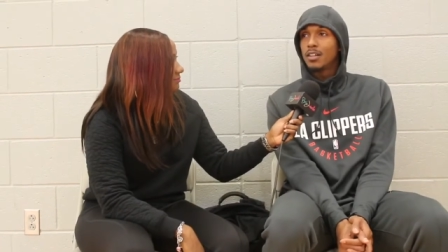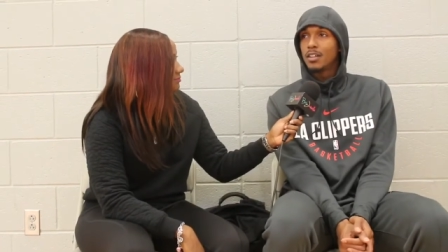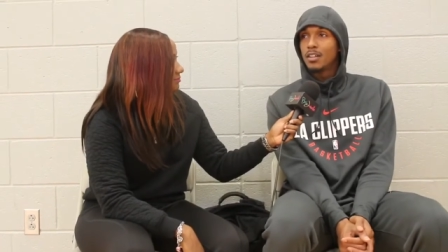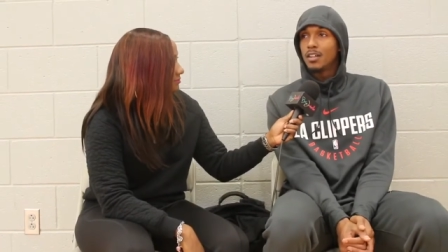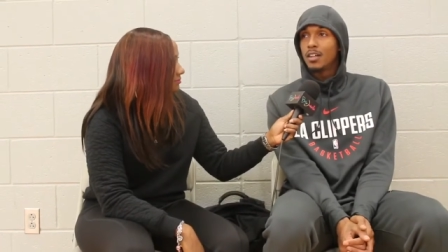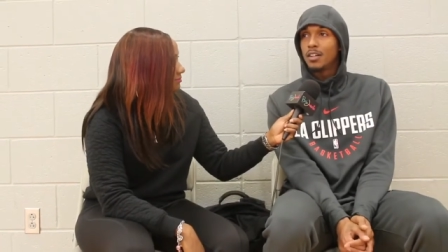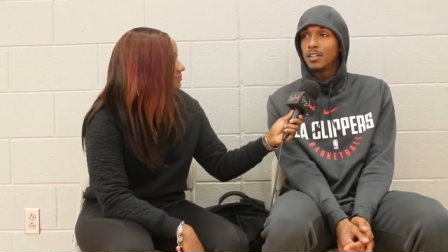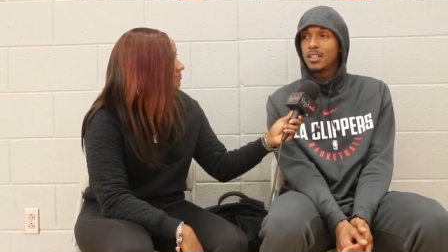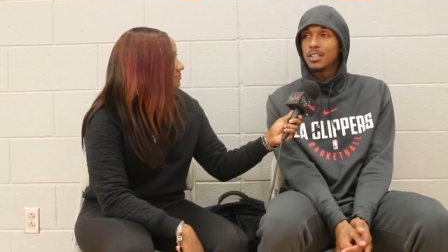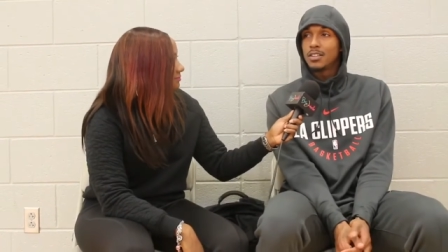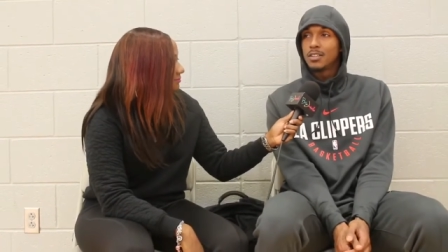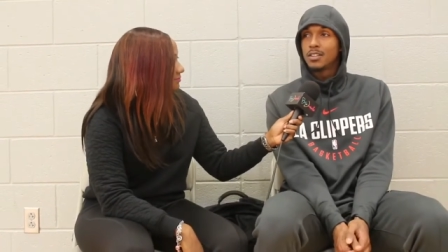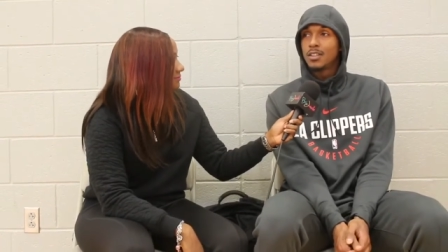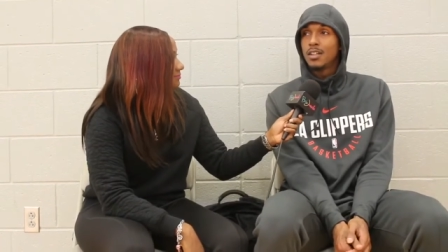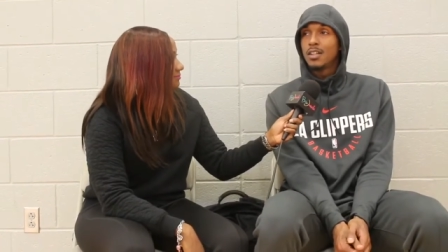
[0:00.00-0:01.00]
and
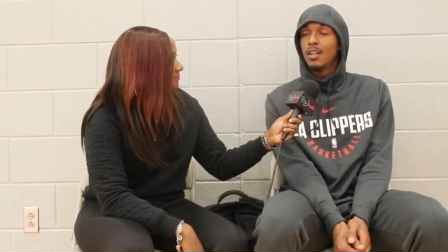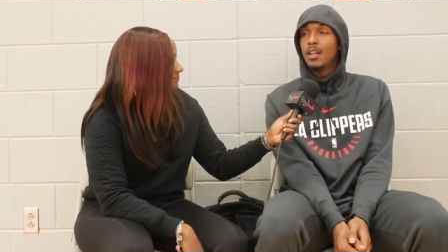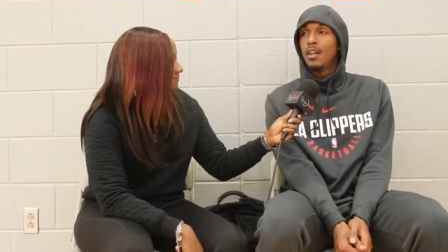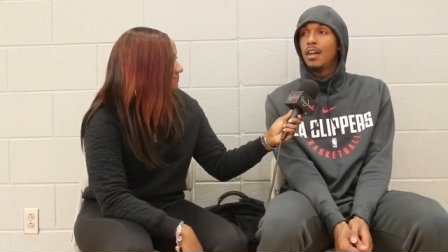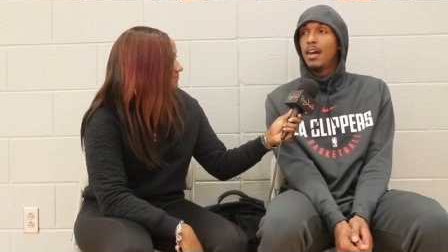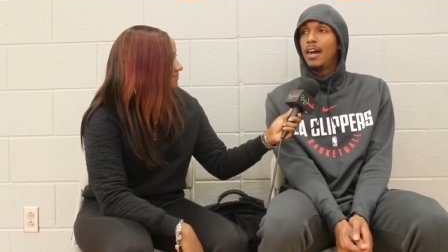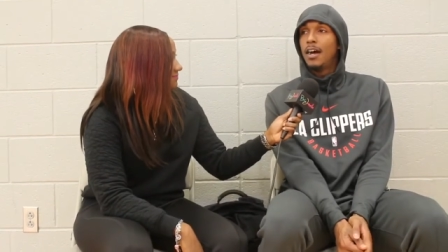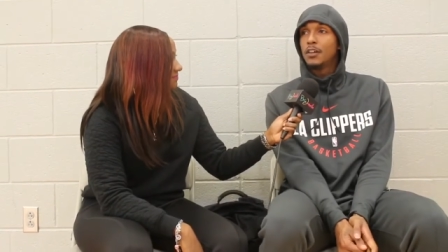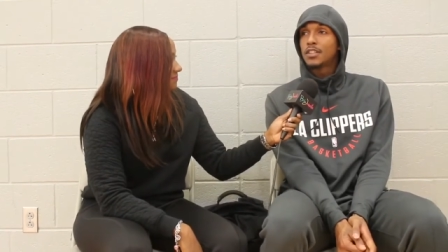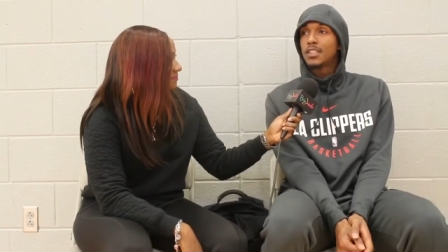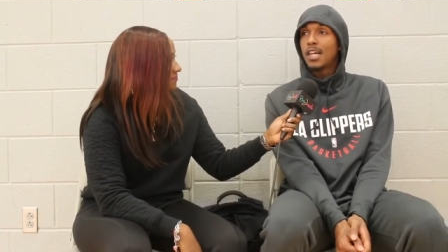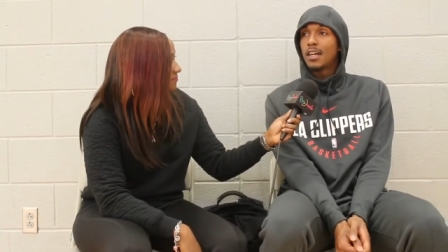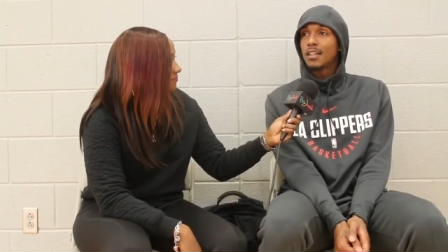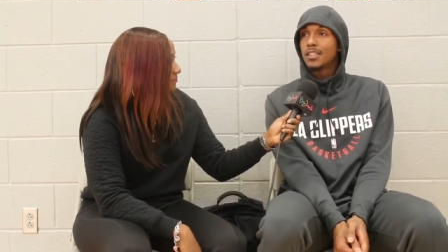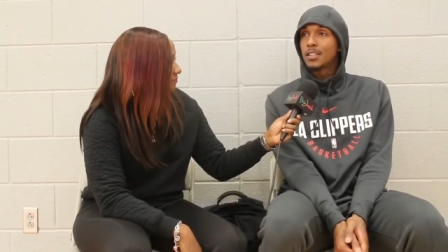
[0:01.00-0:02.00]

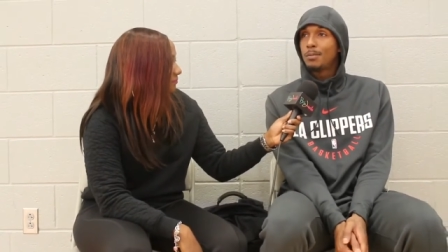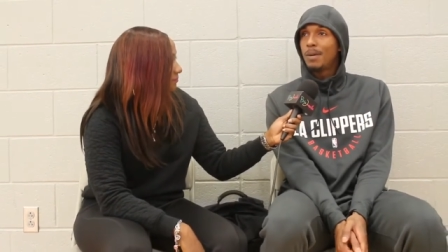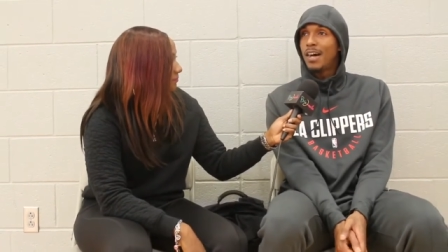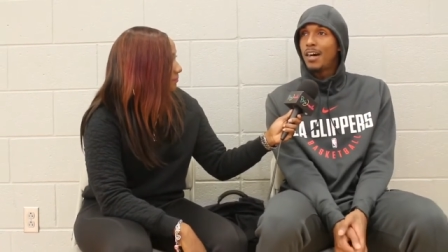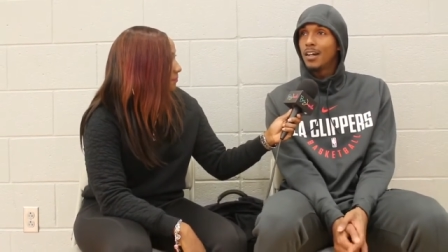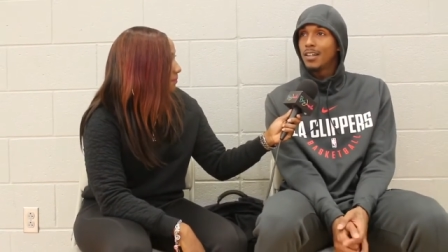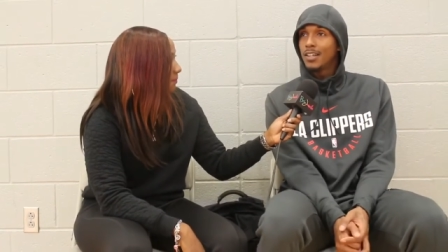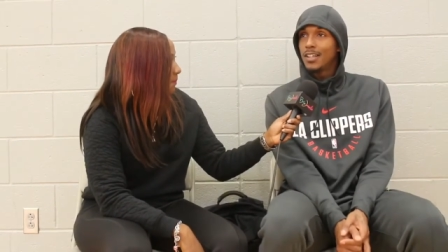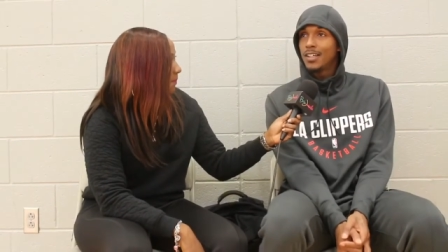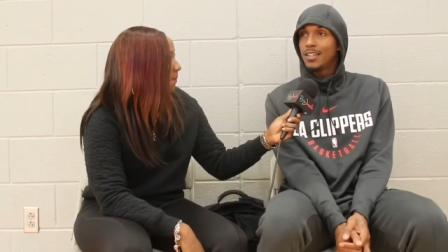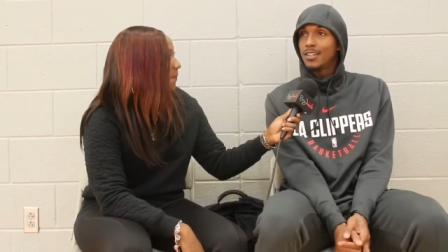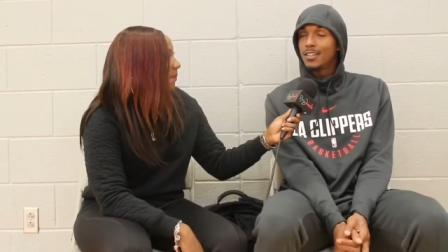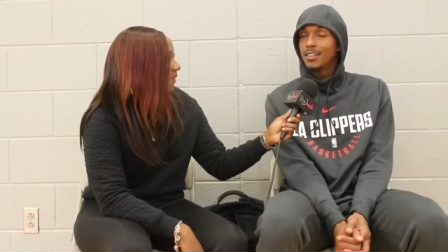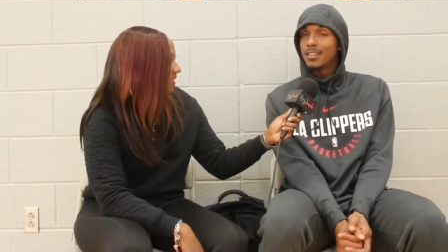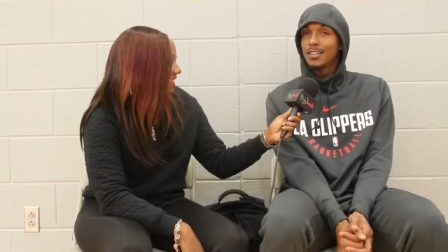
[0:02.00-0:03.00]
outside of smiling and